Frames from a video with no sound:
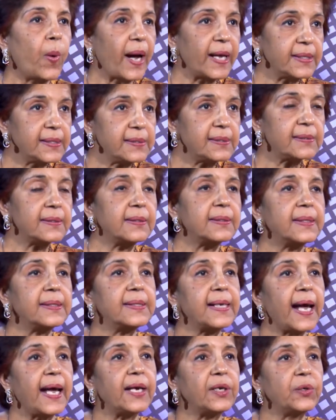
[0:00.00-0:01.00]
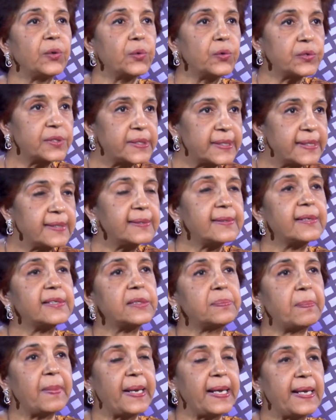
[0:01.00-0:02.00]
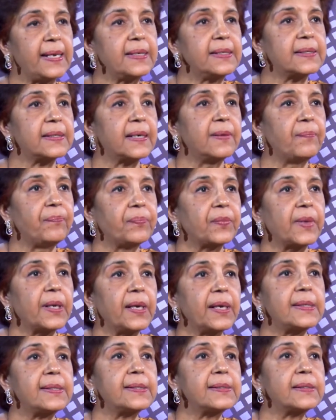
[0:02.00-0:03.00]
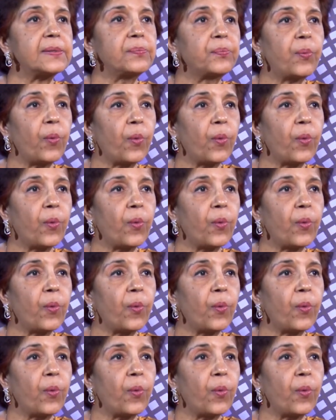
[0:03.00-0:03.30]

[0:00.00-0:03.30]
Once the diagnosis is made, it is